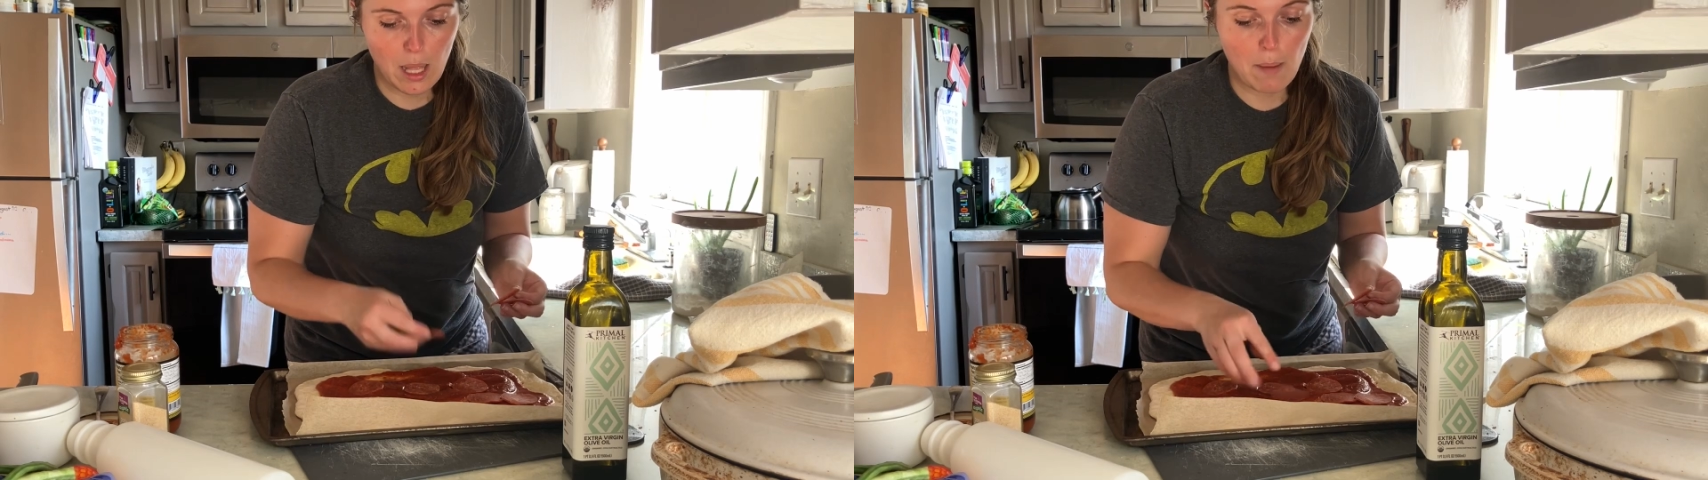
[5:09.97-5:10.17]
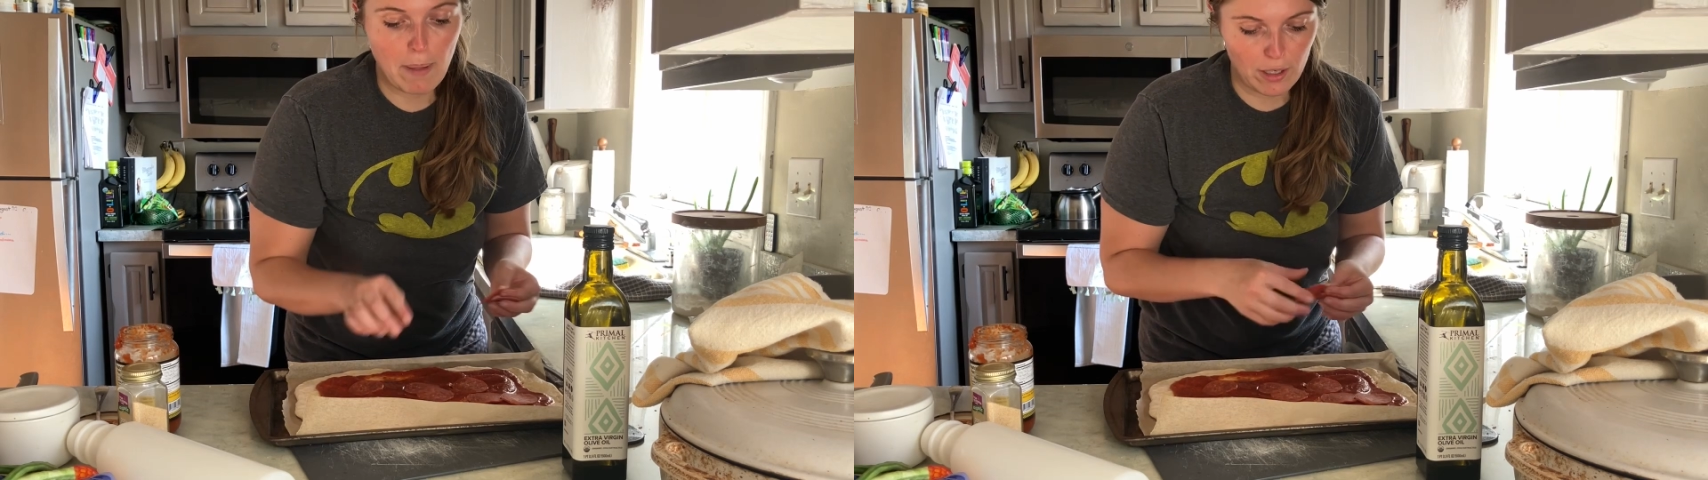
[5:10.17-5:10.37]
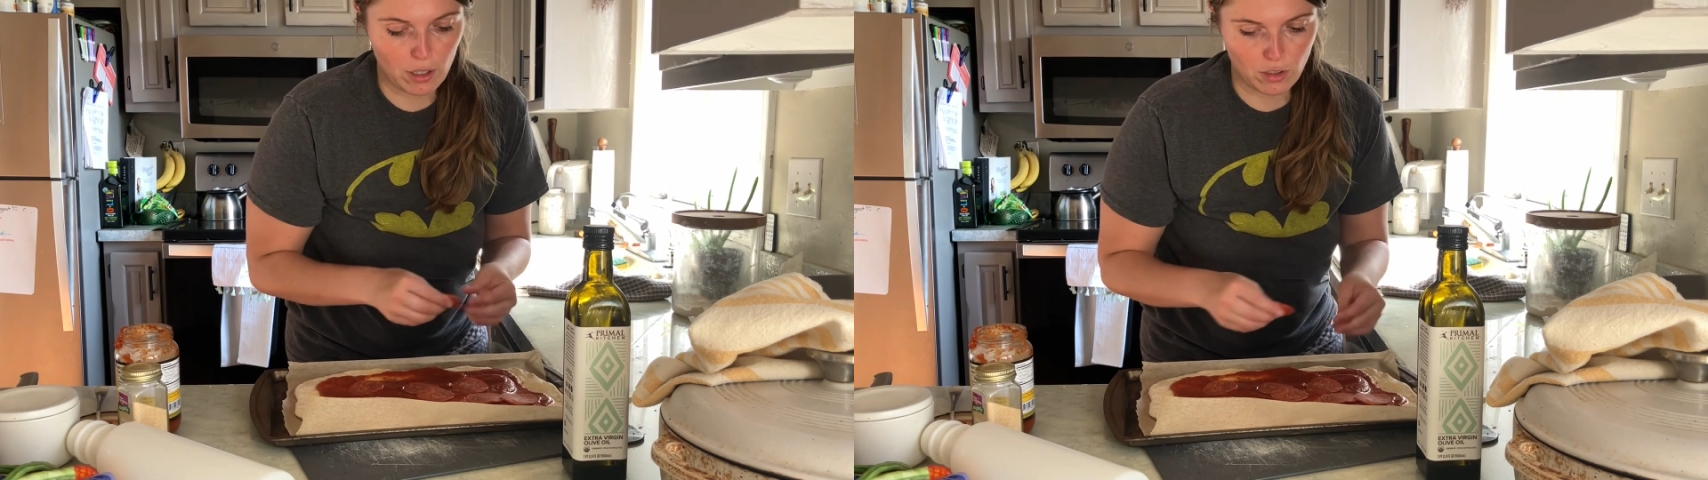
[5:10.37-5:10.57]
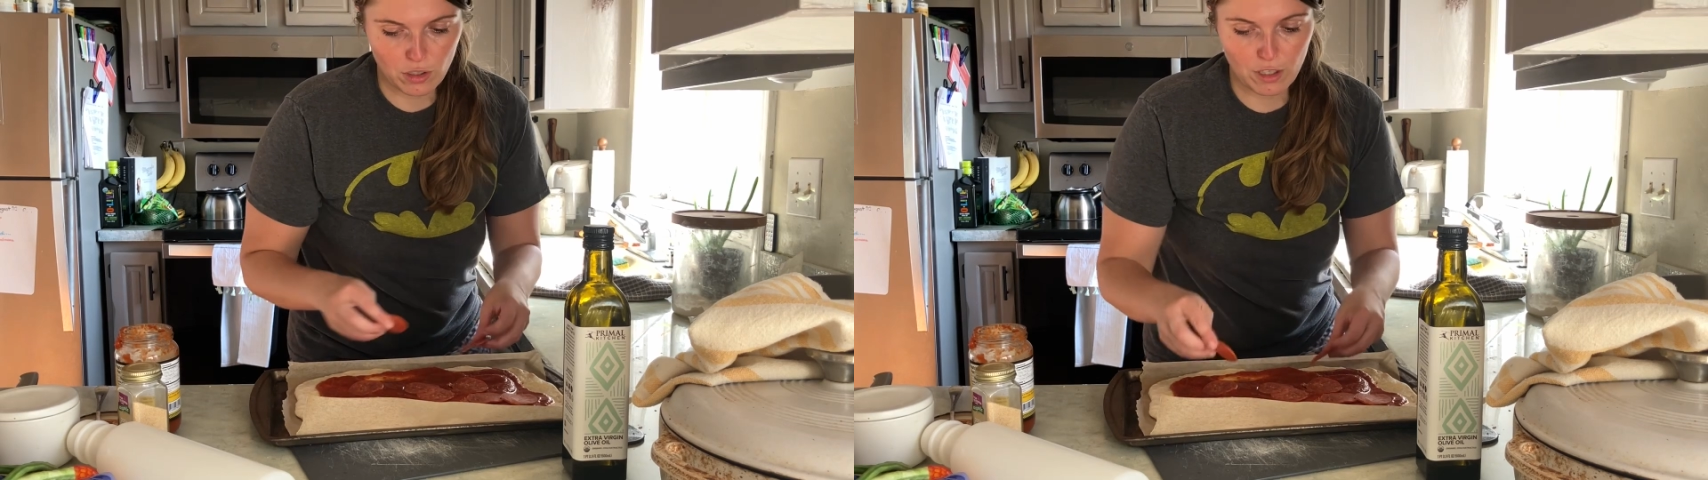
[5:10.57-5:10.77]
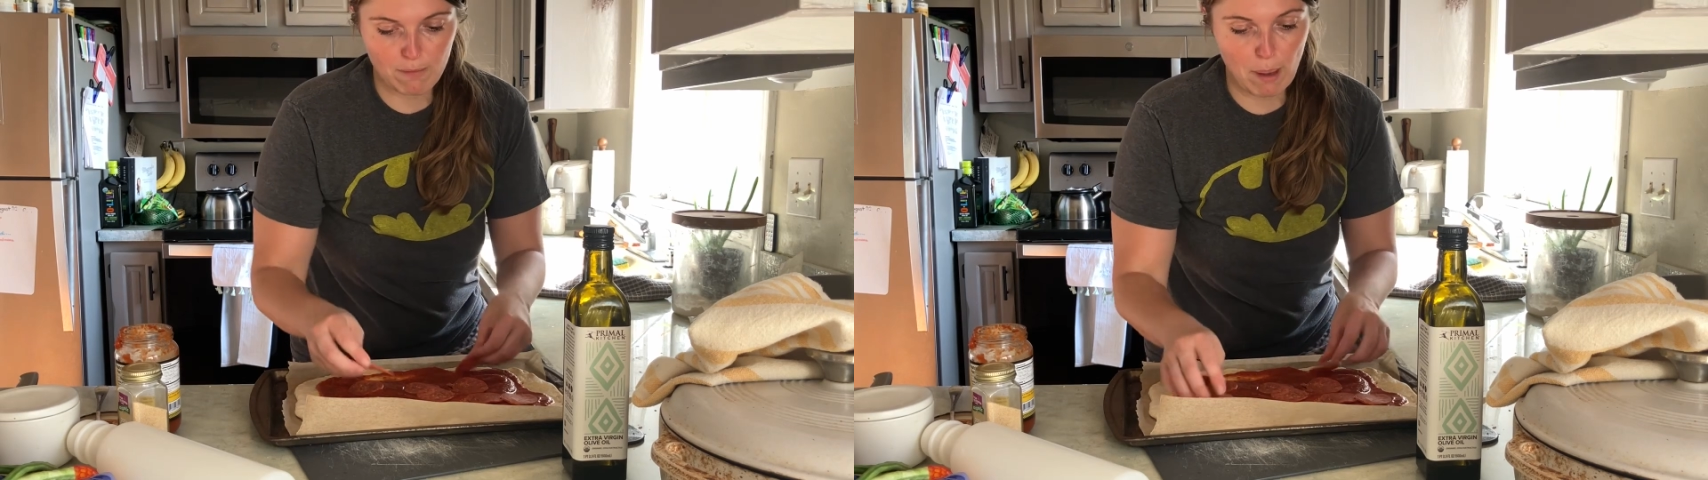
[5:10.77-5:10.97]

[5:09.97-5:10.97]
a better alternative